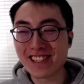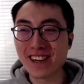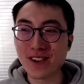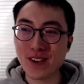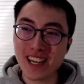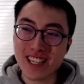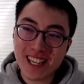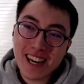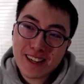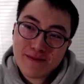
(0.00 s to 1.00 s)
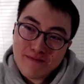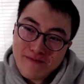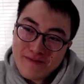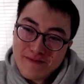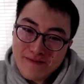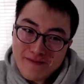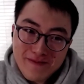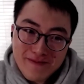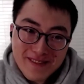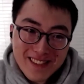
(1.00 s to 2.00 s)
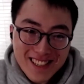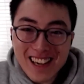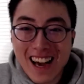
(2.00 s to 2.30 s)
So it's Trev, like Trev, Trevor Oilers.